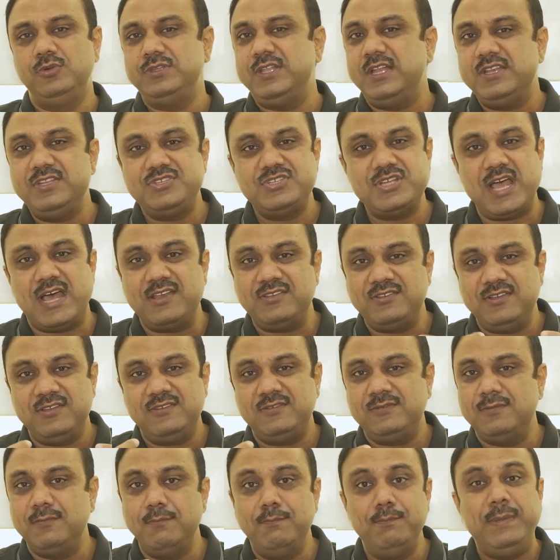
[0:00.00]
their
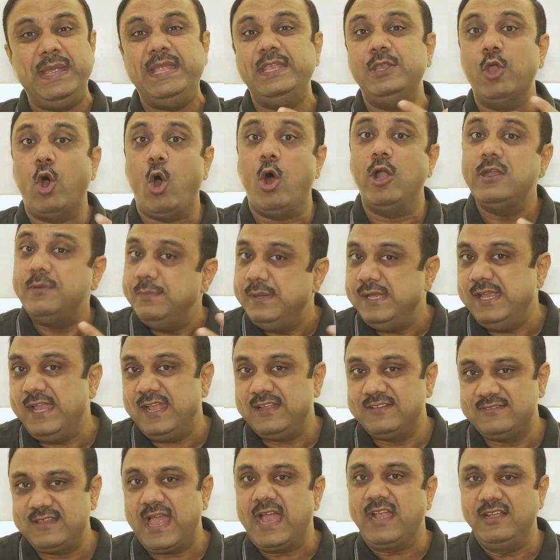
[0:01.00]
charges may not be
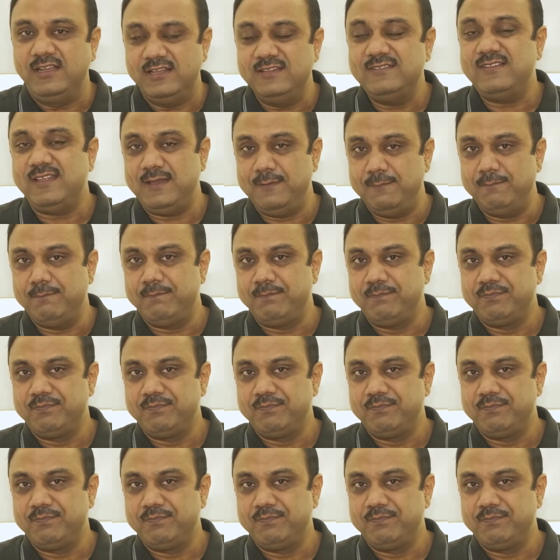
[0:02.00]
exactly same.